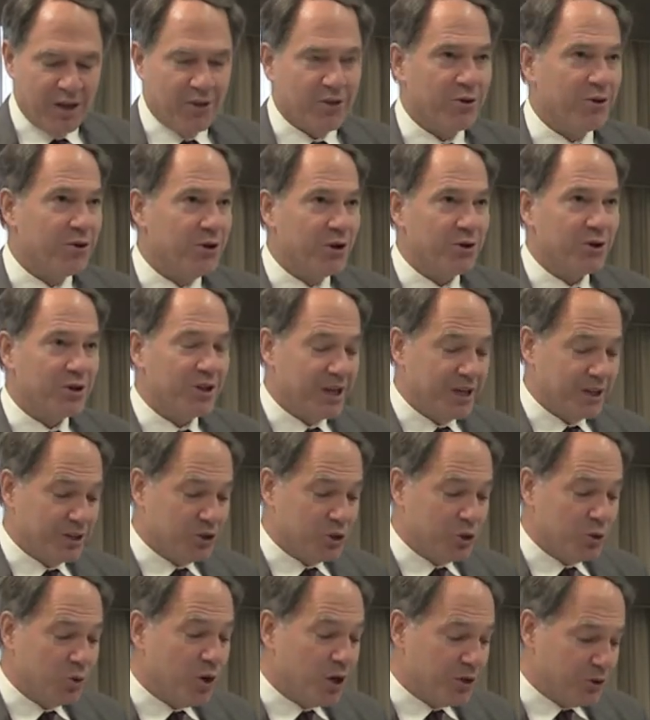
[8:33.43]
There are nearly
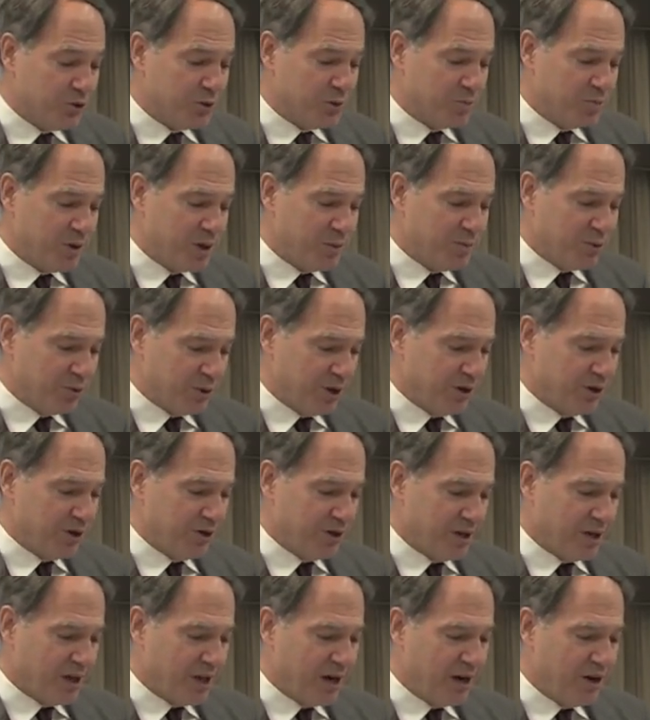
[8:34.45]
200 people
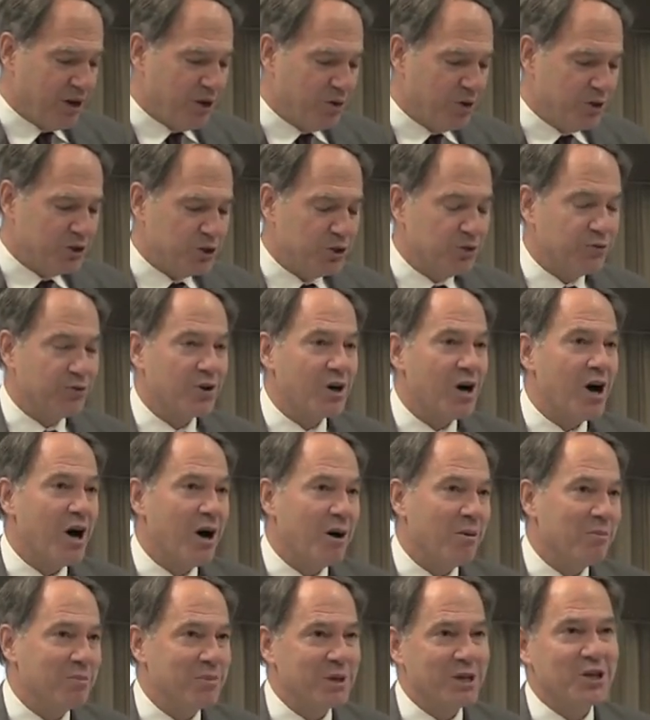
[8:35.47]
here, and I know that you've
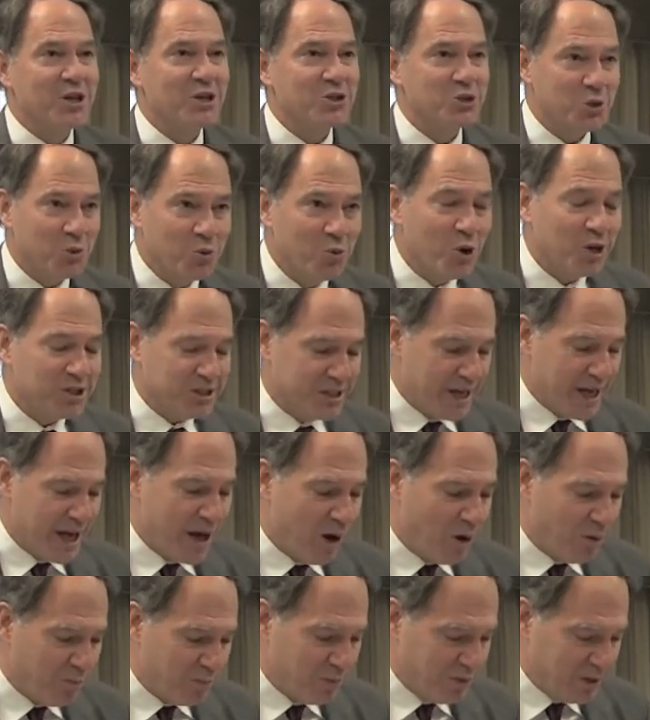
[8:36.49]
come because you want to
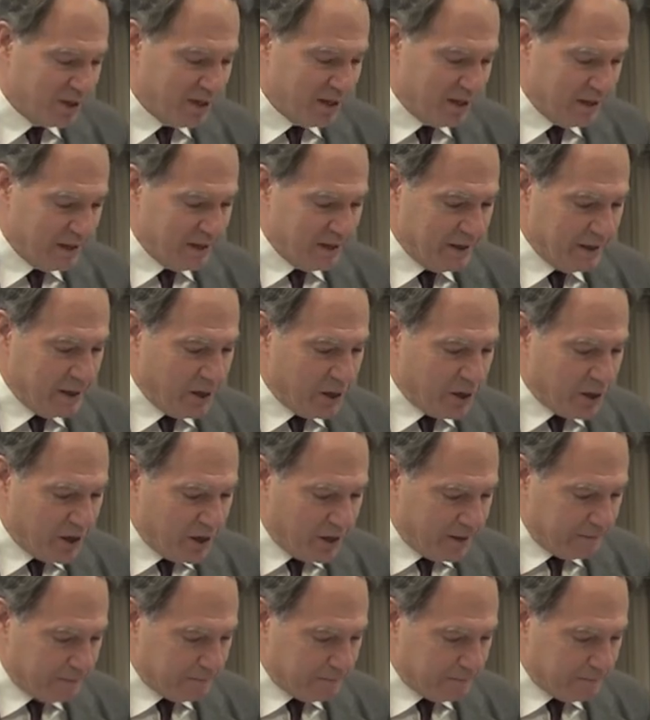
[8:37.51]
help. Amen.